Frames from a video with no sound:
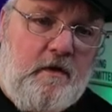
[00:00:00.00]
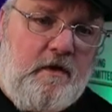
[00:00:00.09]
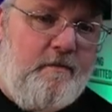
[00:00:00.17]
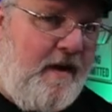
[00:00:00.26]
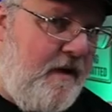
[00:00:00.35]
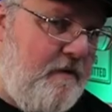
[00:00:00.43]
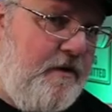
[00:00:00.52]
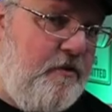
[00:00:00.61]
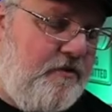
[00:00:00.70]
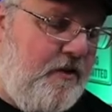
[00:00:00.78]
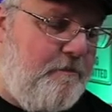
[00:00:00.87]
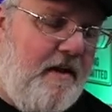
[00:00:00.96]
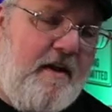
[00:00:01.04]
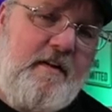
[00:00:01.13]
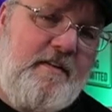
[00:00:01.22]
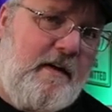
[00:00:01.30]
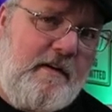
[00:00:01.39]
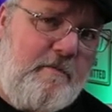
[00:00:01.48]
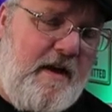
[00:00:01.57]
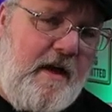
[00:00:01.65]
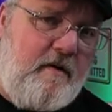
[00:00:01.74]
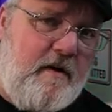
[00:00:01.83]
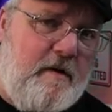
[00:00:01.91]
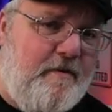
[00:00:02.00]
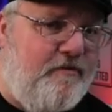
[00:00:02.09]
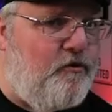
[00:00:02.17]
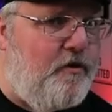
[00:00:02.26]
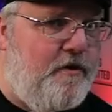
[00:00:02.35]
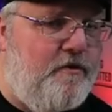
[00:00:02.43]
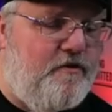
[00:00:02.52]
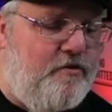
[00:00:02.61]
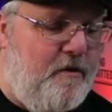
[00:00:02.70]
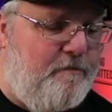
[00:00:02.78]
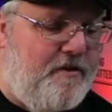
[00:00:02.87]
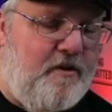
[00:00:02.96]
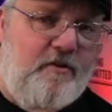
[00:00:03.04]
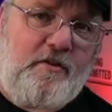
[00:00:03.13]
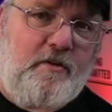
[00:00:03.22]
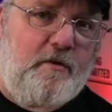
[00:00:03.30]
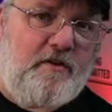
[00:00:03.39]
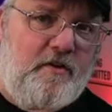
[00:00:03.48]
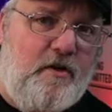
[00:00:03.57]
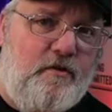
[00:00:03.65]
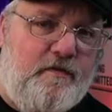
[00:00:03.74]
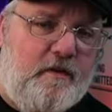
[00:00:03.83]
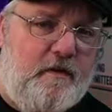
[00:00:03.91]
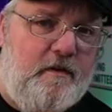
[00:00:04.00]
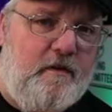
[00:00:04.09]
you might use up that entire battery before your trip at the zoo is over.